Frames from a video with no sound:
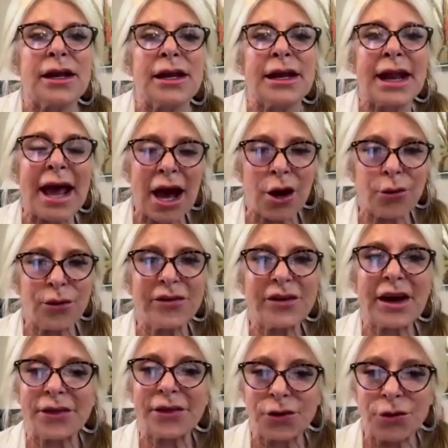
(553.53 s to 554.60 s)
Now we've
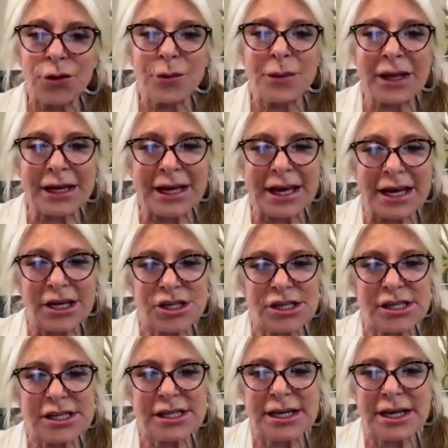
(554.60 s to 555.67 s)
got the new medication
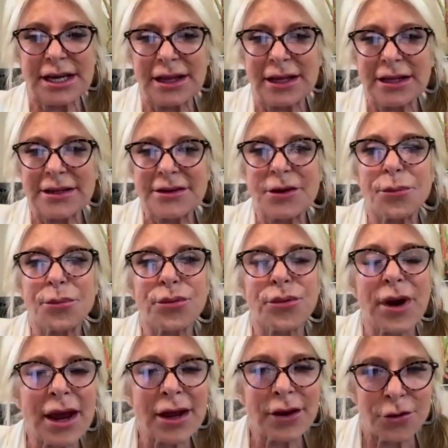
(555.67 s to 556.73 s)
today. It's a
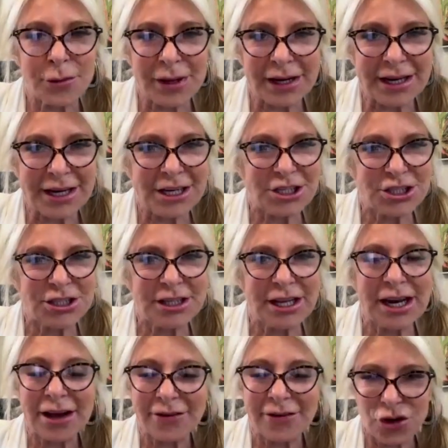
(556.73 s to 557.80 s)
brand new medication that
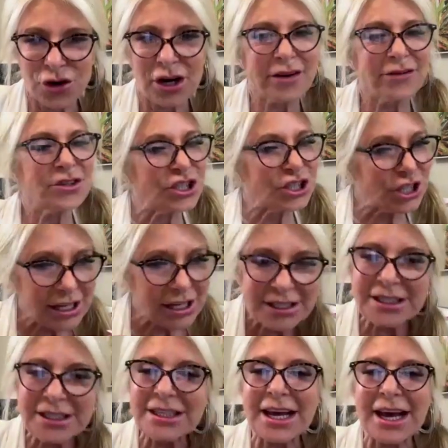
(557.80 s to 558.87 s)
I've heard of
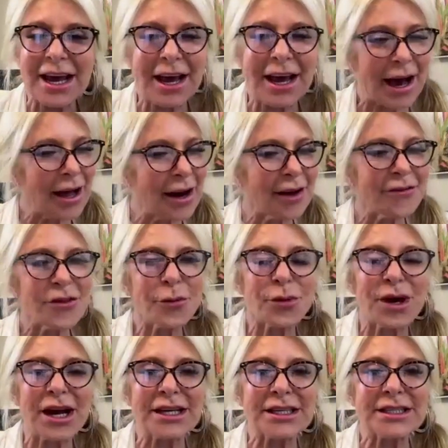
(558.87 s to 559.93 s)
just today, hot off the
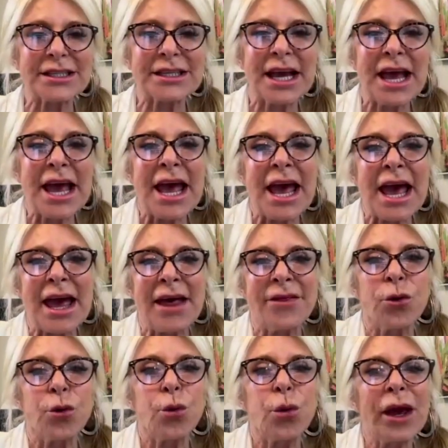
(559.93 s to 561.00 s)
press. And
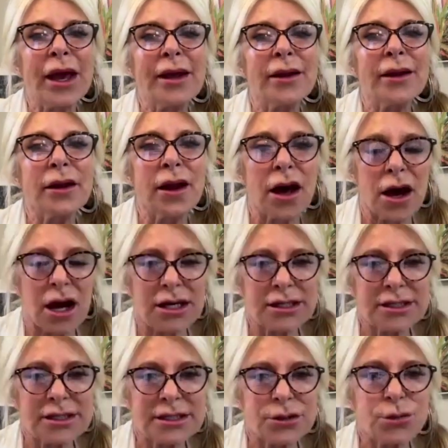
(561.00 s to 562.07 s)
the weight
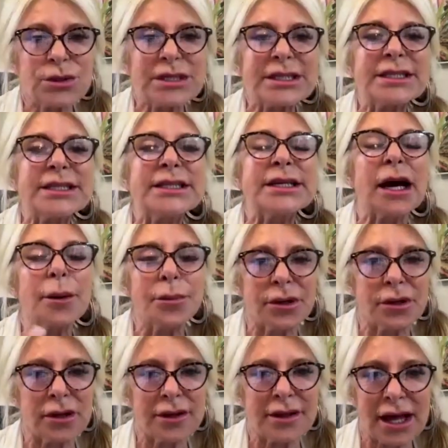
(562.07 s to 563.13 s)
loss was
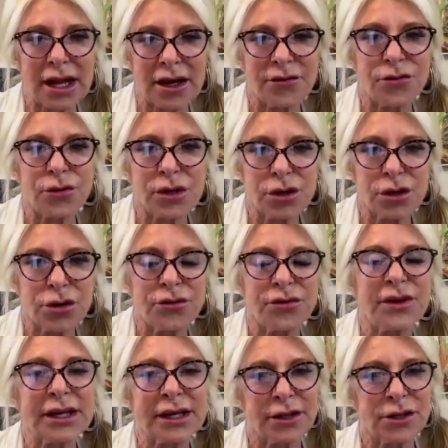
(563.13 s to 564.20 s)
double that of
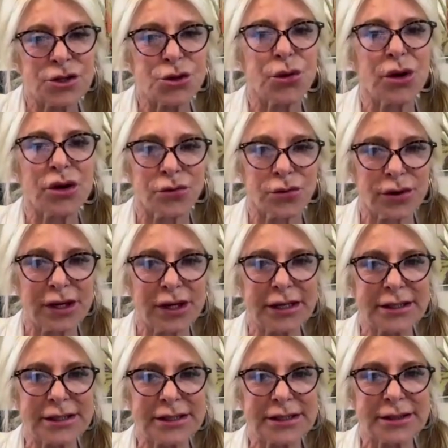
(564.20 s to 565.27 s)
Wegovy in the 12
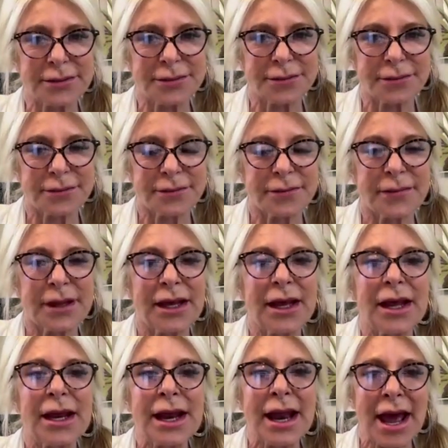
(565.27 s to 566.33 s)
weeks.
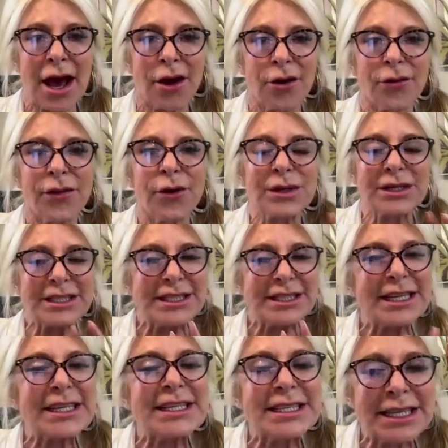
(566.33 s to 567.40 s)
Now, there were
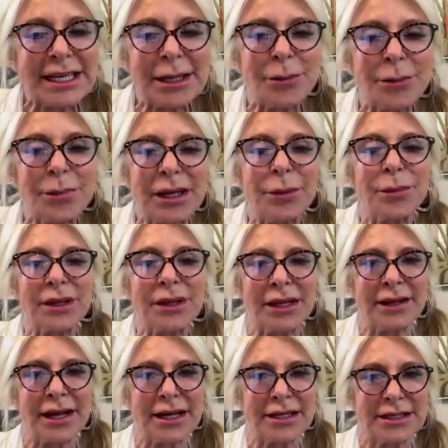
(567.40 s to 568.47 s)
16 people
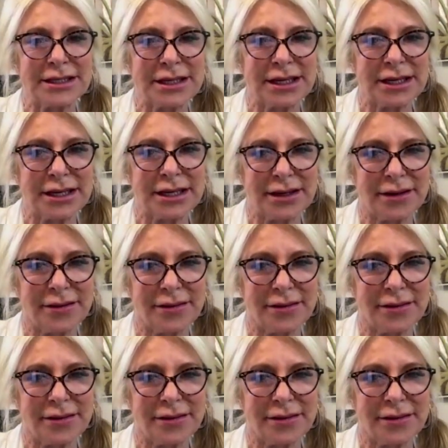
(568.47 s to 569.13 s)
in that study.